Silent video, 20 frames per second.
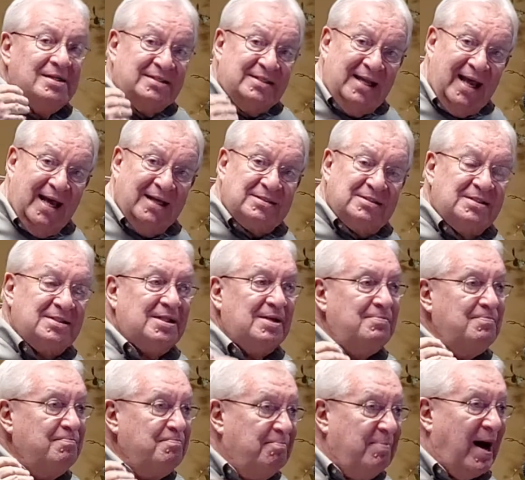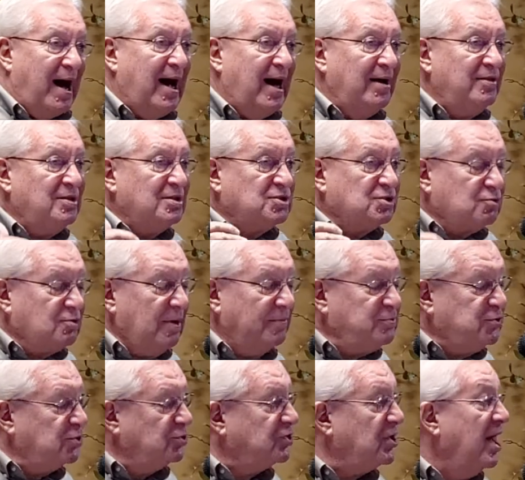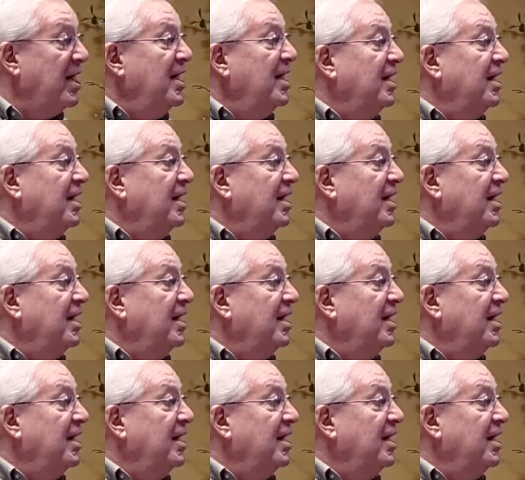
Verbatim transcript: Test them by the Scriptures.